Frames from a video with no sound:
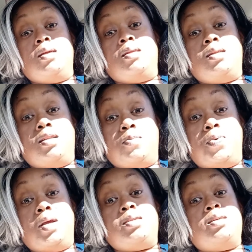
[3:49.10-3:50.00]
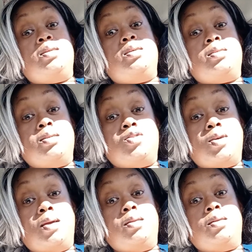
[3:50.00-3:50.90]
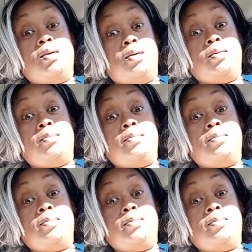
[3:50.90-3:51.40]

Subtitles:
The depiction is in China.